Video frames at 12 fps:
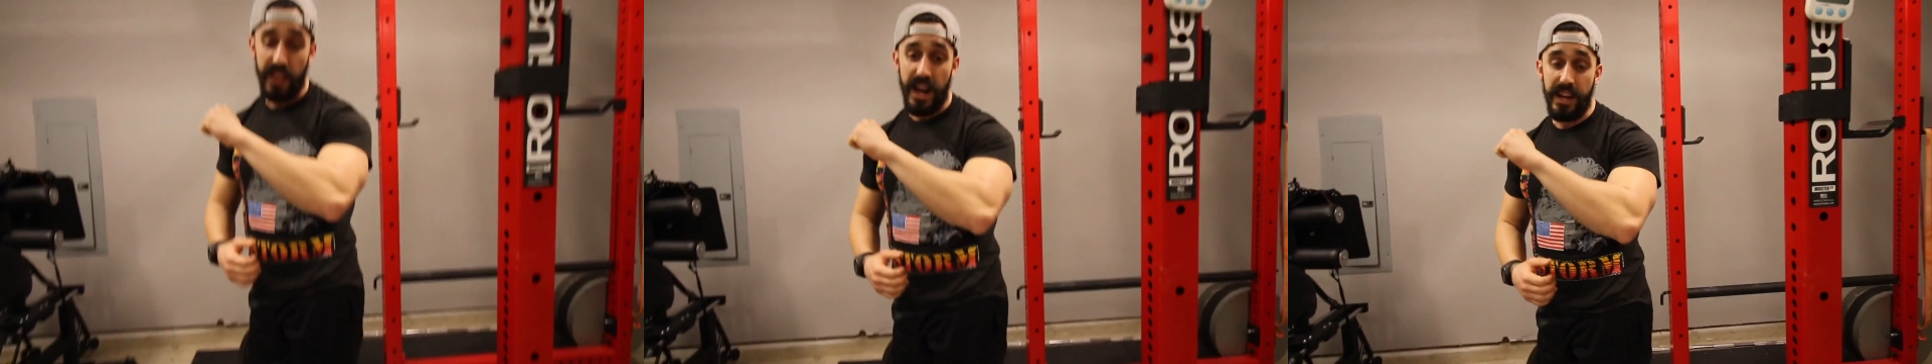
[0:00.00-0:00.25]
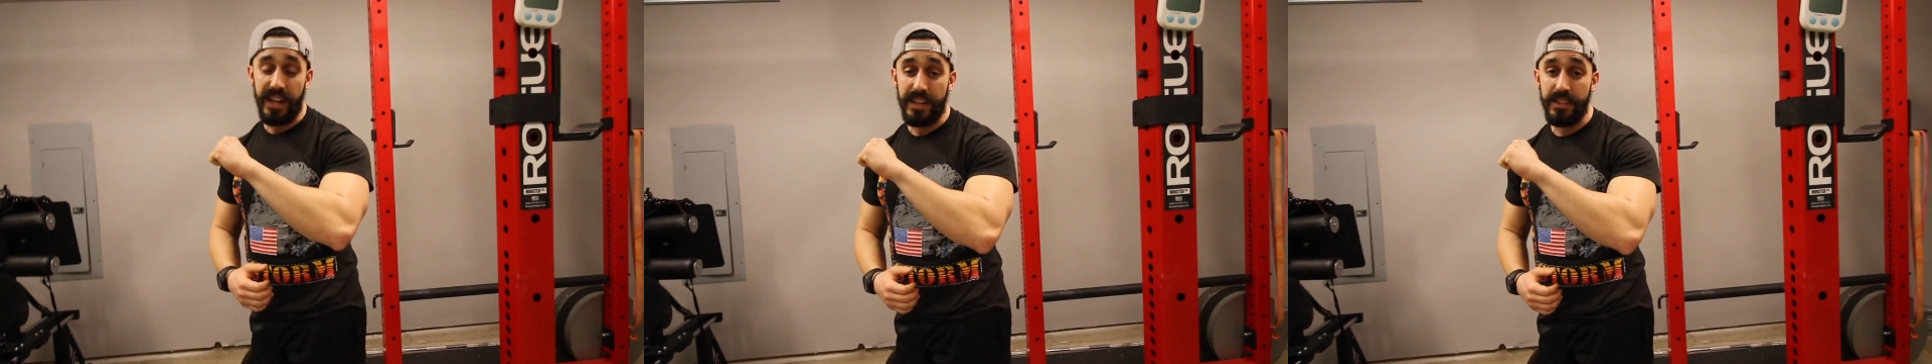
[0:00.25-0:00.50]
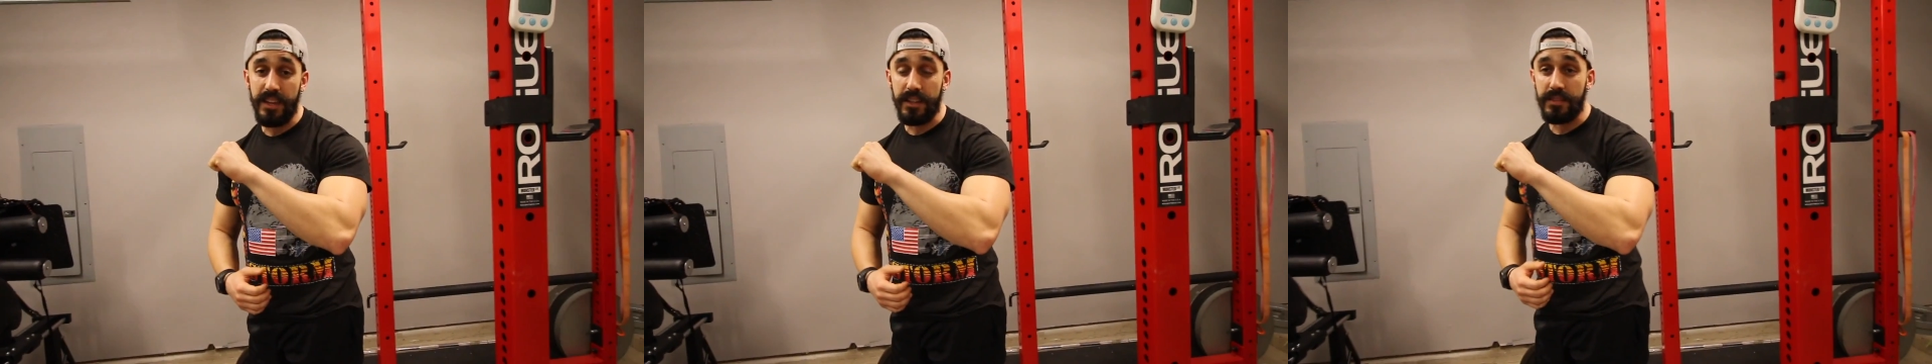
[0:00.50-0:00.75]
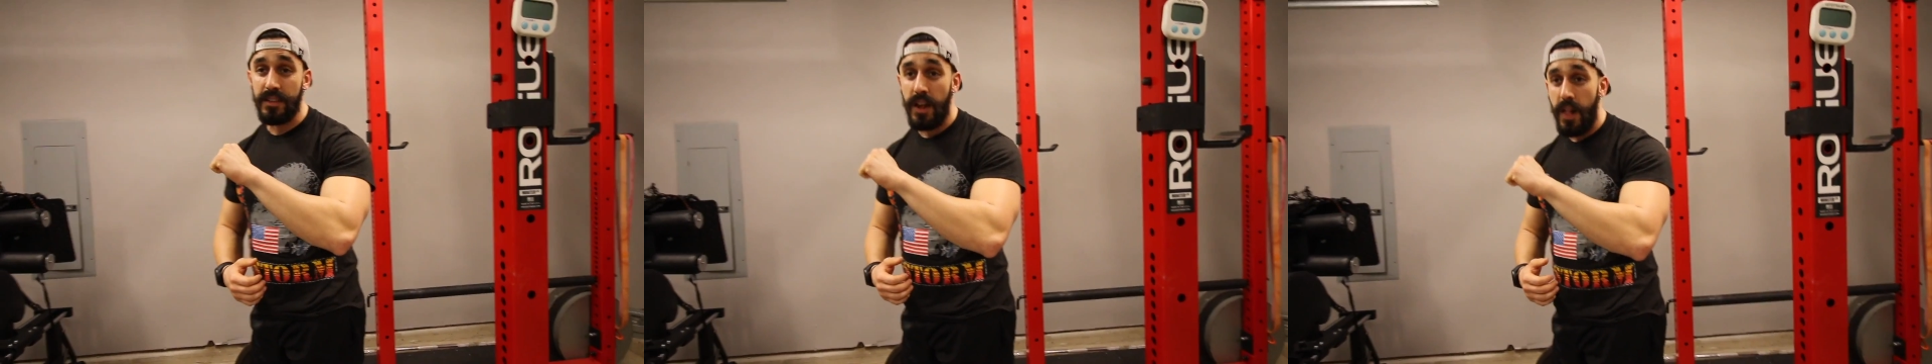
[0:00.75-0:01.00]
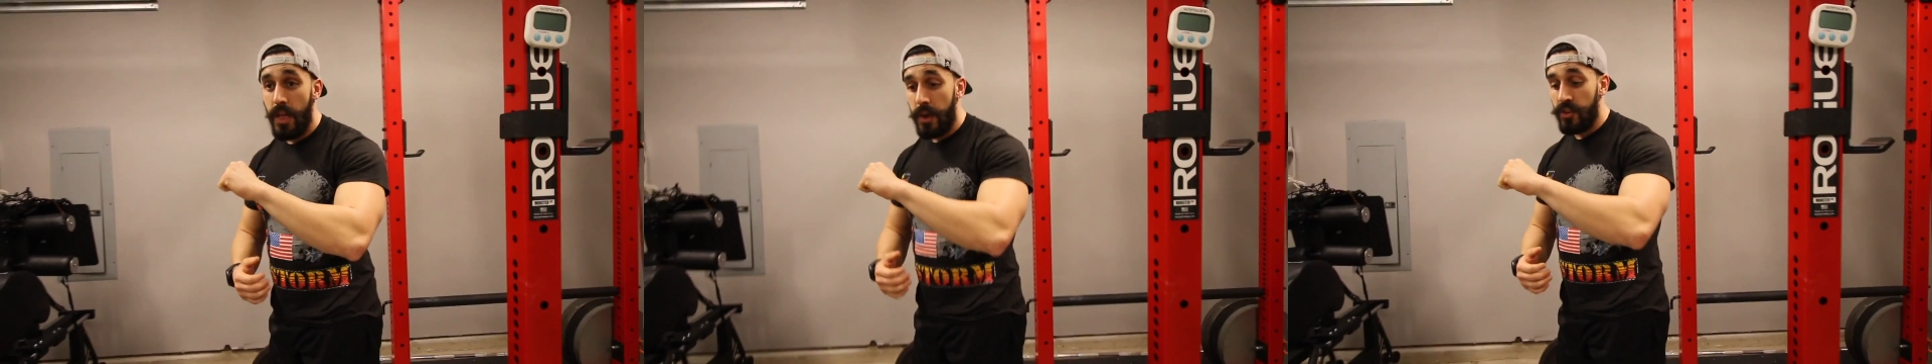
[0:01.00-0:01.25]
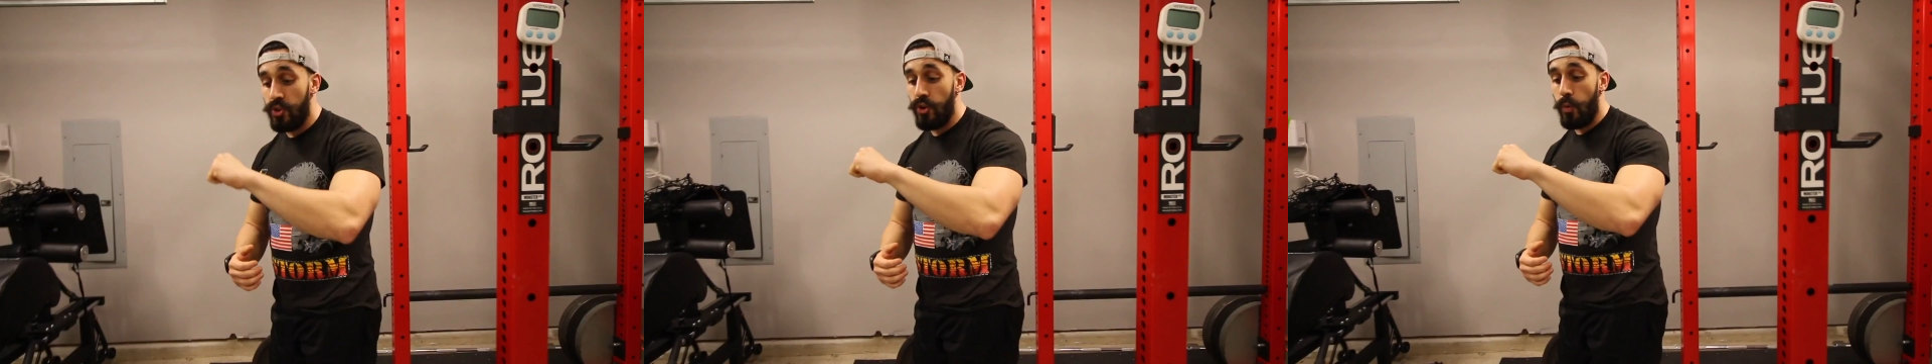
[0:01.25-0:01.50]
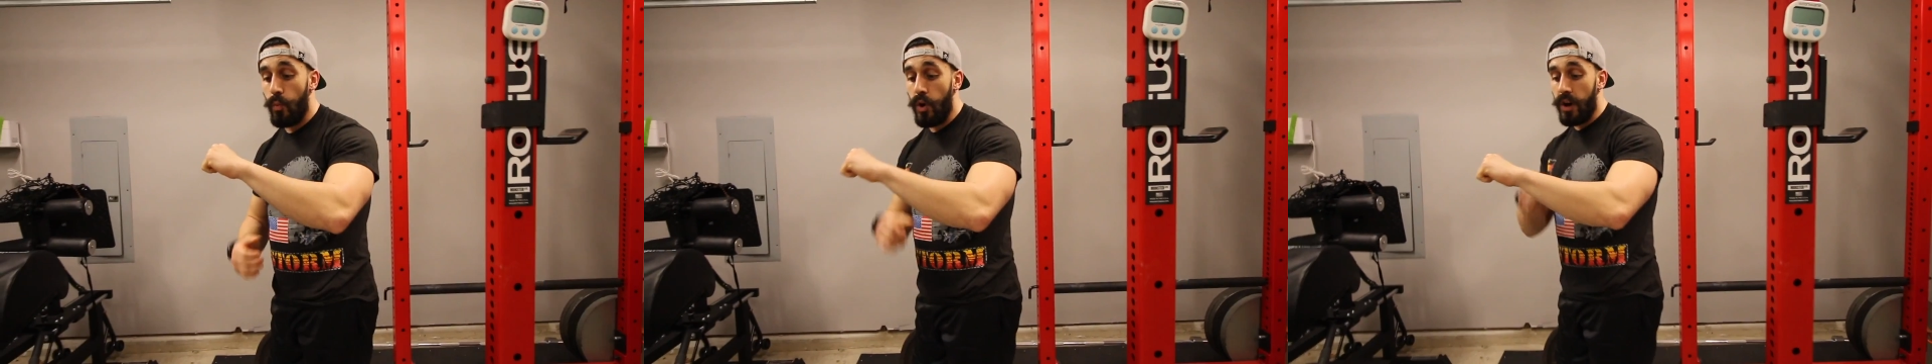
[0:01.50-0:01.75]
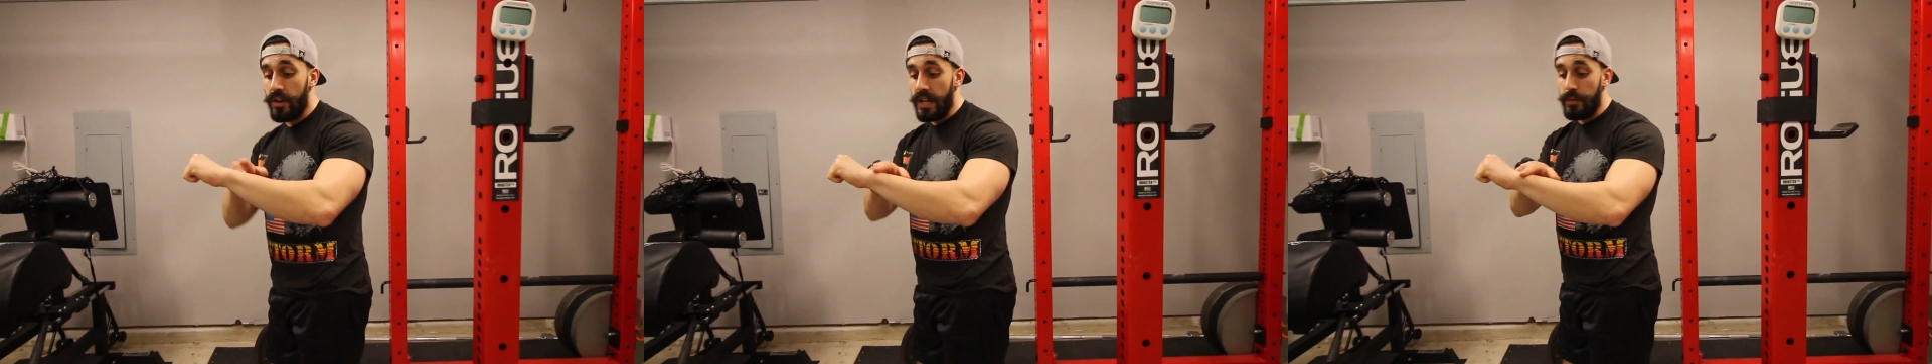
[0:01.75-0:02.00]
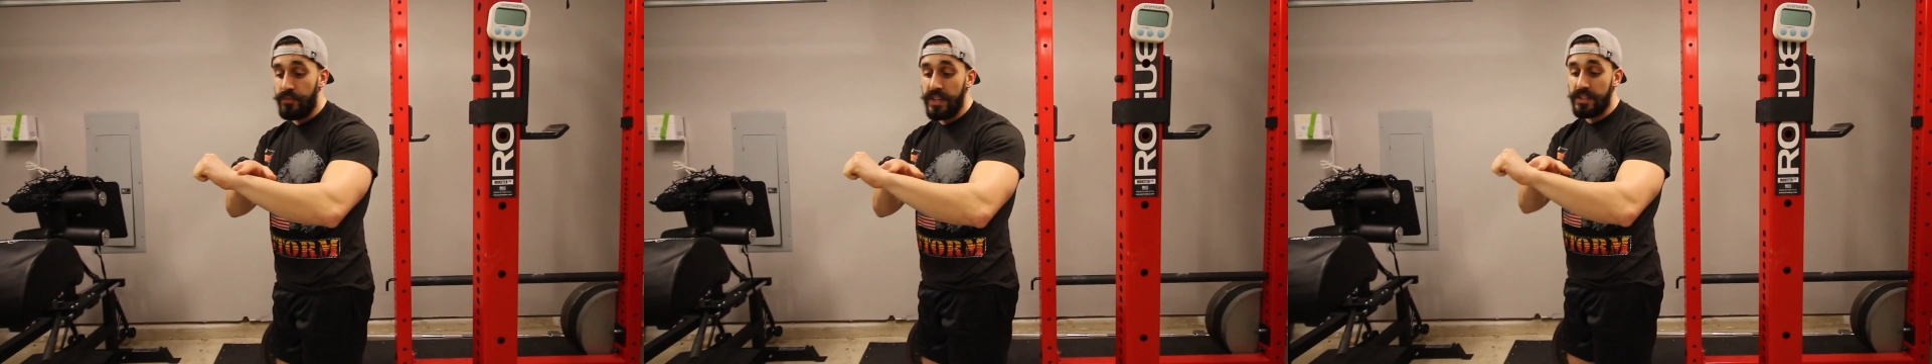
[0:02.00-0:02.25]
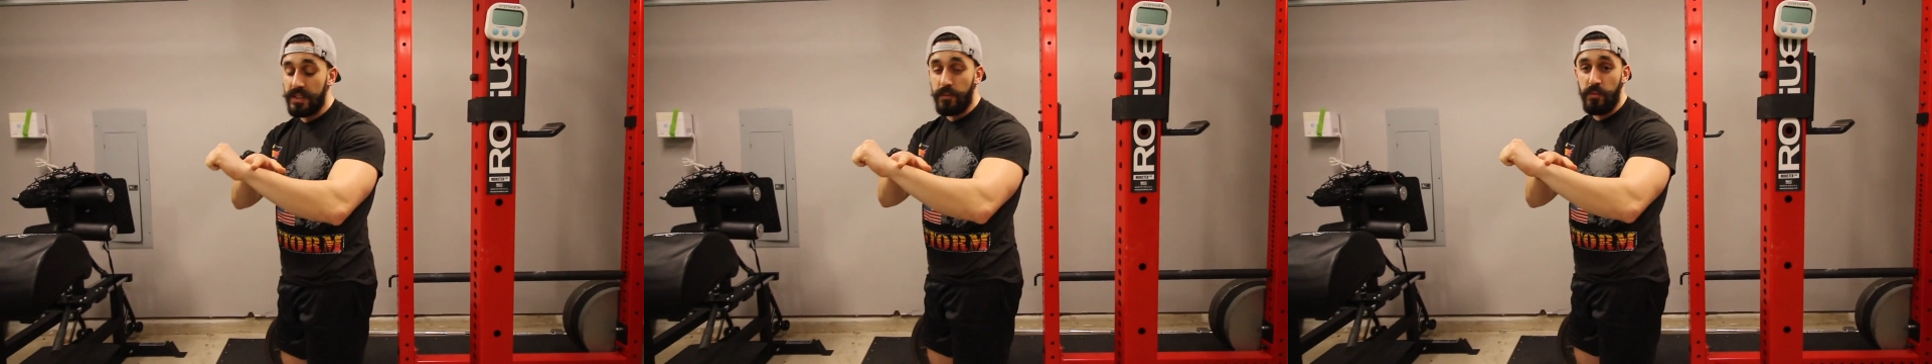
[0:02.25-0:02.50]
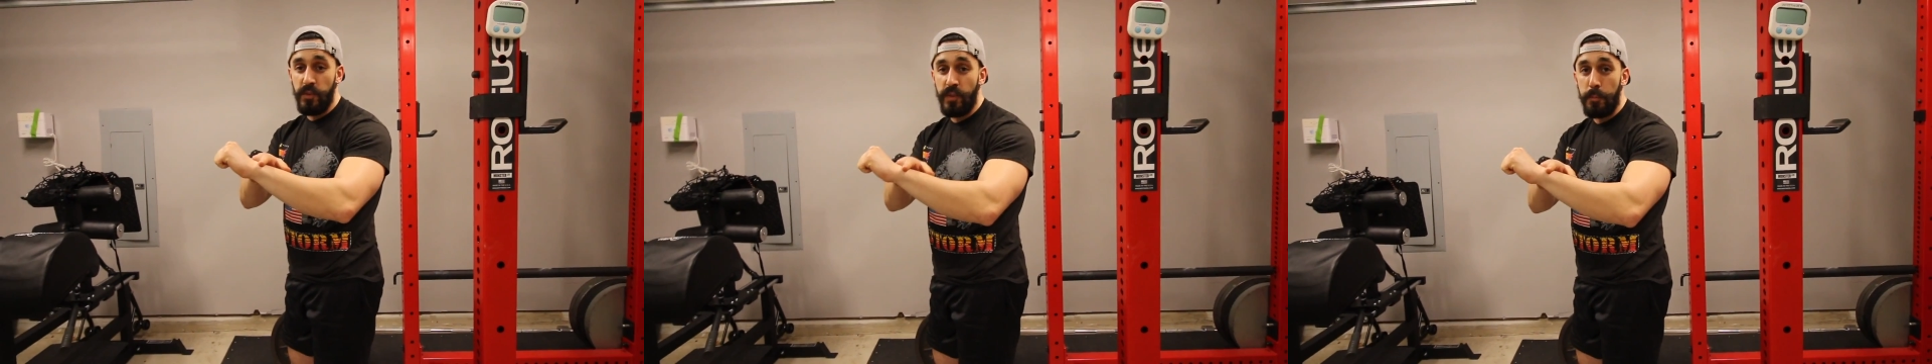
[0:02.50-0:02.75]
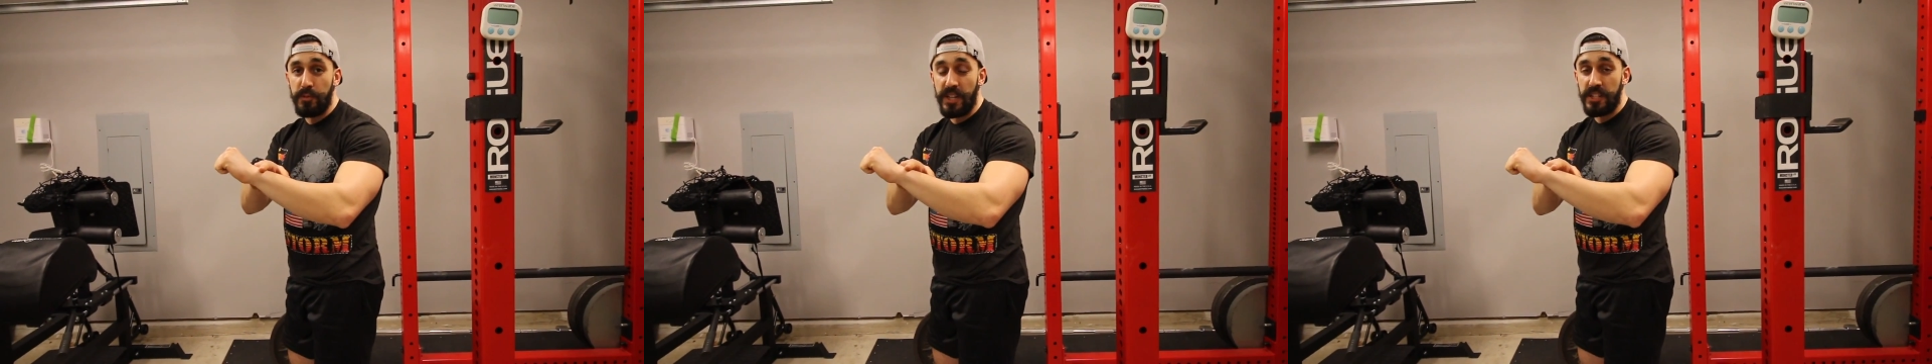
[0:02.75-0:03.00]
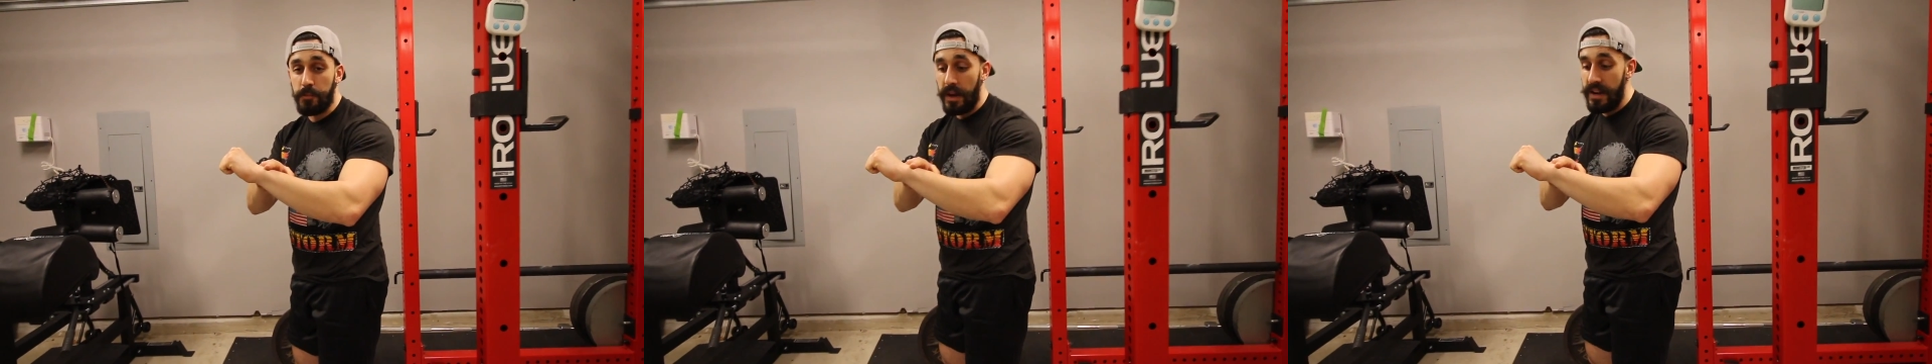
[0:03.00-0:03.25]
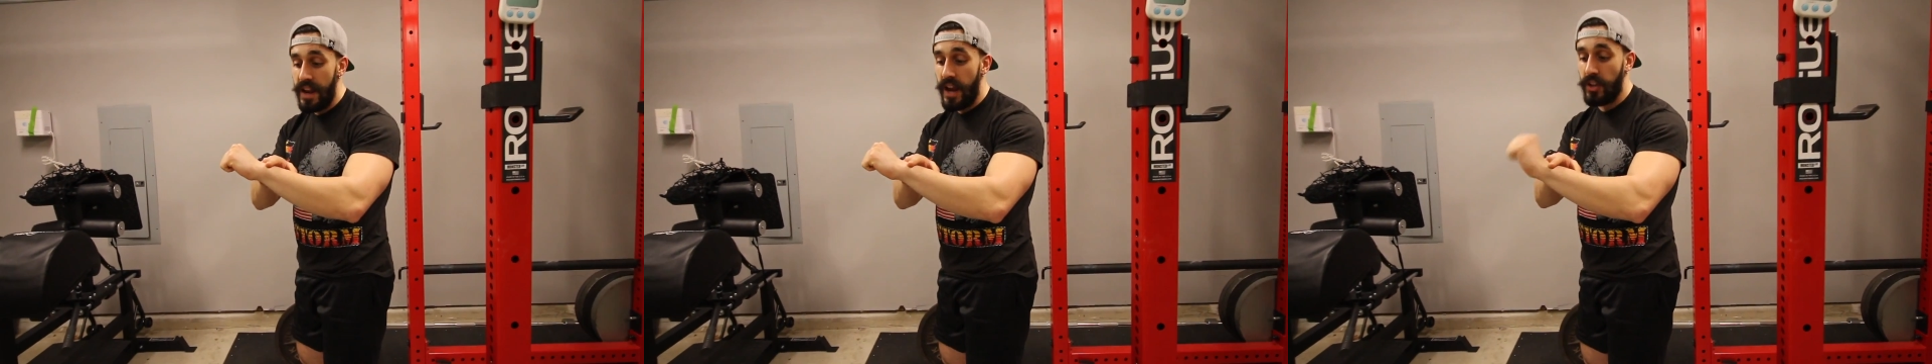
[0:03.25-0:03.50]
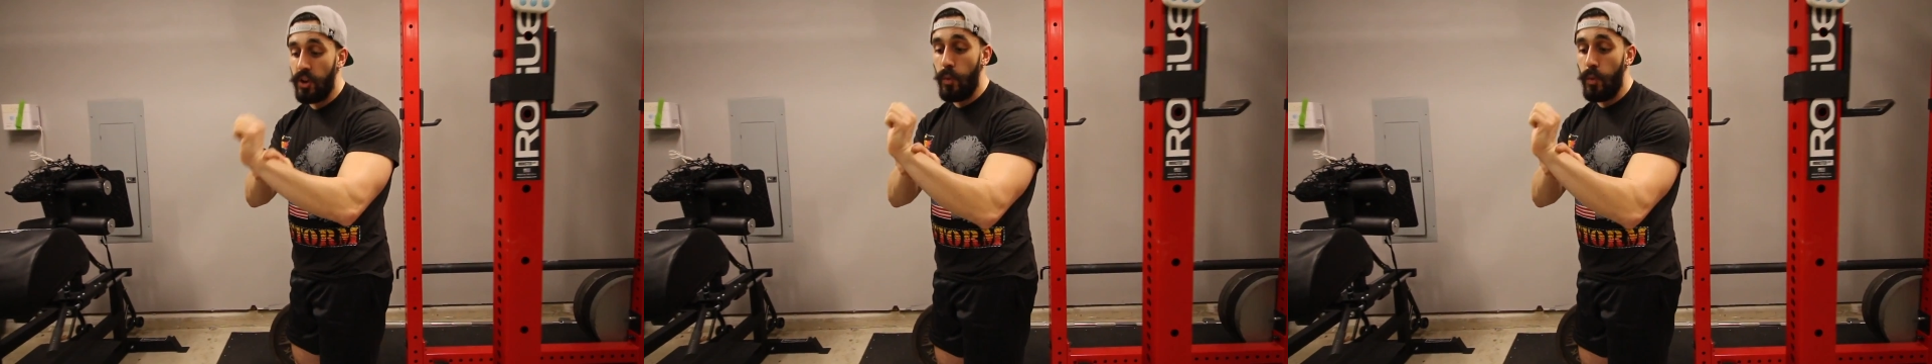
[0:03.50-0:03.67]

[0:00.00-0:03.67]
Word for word: line like this. You don't want, if this represents my neck,